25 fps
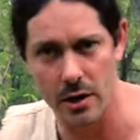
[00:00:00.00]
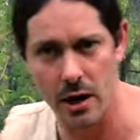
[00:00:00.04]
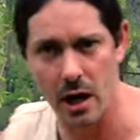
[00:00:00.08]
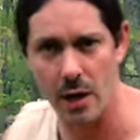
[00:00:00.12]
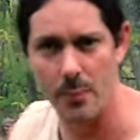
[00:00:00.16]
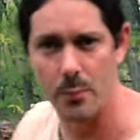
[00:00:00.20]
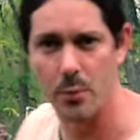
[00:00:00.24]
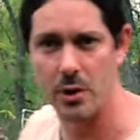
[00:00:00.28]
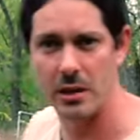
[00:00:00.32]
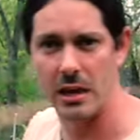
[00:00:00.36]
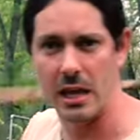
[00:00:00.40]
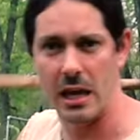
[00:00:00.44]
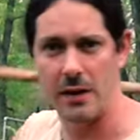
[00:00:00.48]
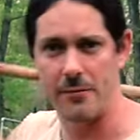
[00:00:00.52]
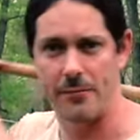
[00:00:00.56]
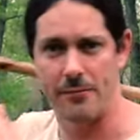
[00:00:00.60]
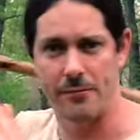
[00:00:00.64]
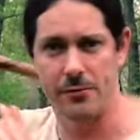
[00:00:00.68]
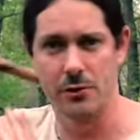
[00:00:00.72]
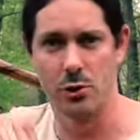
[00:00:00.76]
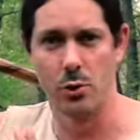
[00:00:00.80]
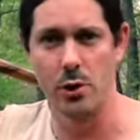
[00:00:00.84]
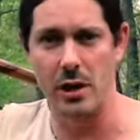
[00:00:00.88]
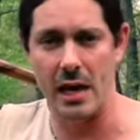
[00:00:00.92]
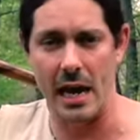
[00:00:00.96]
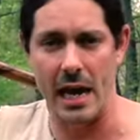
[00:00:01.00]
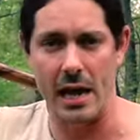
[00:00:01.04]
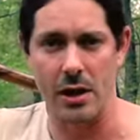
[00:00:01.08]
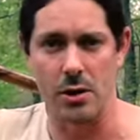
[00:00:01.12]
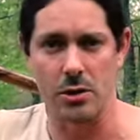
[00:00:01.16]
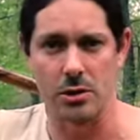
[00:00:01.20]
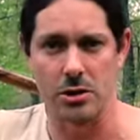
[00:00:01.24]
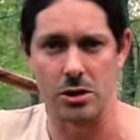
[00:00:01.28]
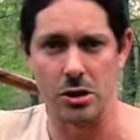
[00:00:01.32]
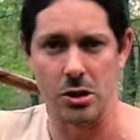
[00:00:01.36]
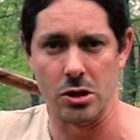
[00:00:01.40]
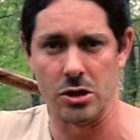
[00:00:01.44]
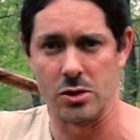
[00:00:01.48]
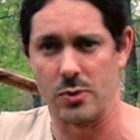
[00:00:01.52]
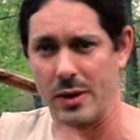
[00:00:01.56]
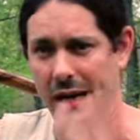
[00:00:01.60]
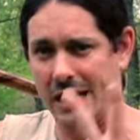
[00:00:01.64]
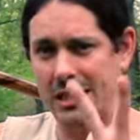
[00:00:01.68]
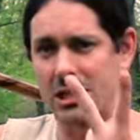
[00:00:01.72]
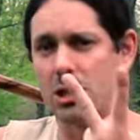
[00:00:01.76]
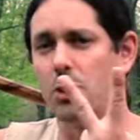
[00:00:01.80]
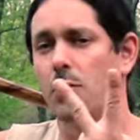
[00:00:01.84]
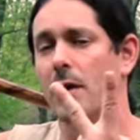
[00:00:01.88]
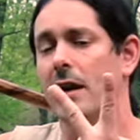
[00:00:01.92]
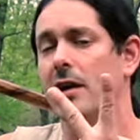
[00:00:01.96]
it up with a fluid angle two. So we
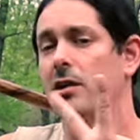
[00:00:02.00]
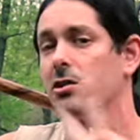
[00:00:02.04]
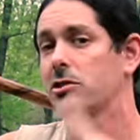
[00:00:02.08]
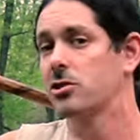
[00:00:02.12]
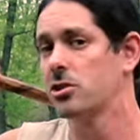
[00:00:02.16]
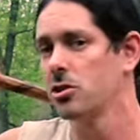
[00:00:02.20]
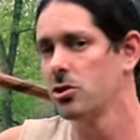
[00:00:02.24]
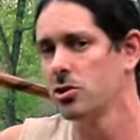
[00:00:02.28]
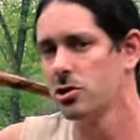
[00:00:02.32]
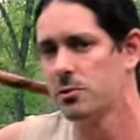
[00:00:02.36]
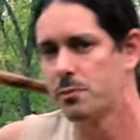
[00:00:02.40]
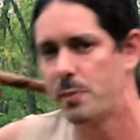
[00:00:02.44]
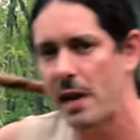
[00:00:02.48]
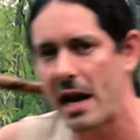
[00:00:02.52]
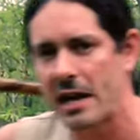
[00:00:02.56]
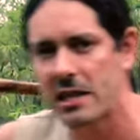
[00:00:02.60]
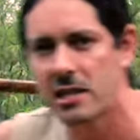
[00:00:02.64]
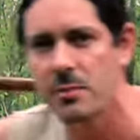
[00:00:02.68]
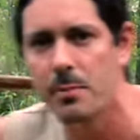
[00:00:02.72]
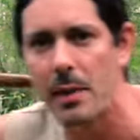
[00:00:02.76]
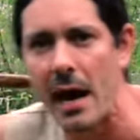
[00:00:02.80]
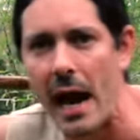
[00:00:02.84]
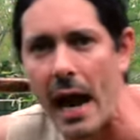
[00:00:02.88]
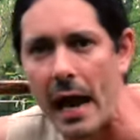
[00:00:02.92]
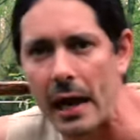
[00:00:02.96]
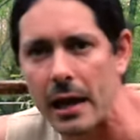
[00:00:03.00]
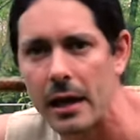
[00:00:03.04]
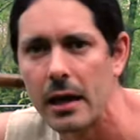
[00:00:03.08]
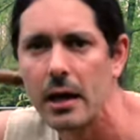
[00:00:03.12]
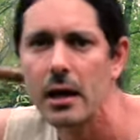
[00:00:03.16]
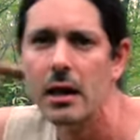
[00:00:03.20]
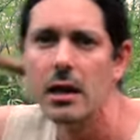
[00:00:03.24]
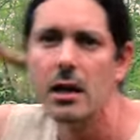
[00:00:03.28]
got two angle twos back to back.